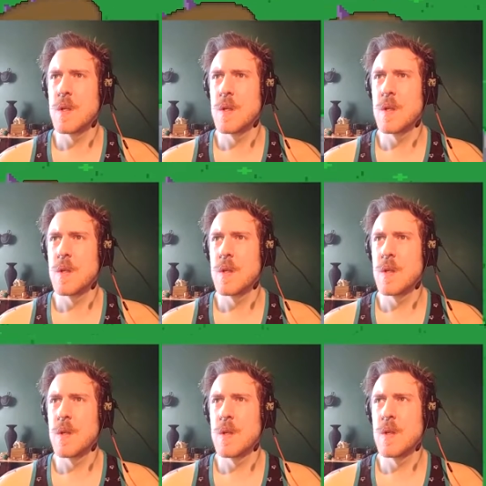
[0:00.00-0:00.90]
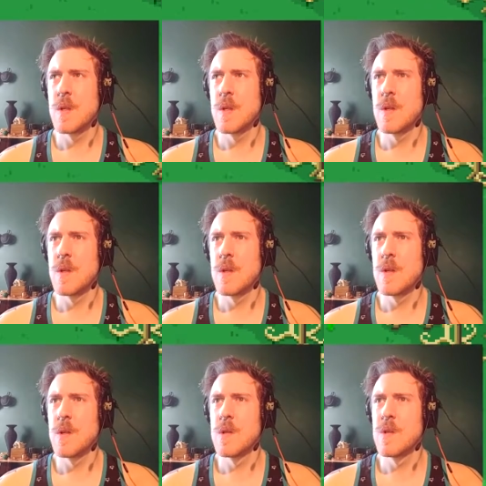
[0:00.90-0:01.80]

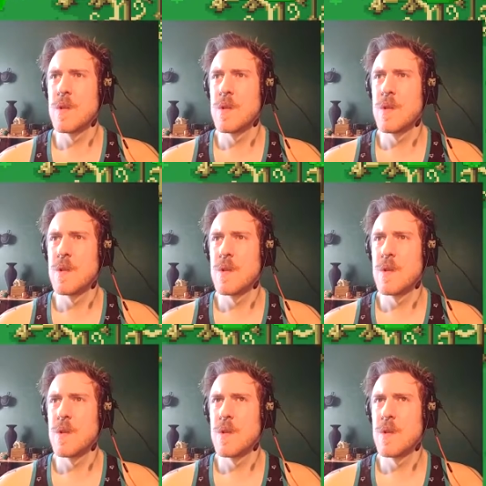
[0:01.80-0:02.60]
[no speech]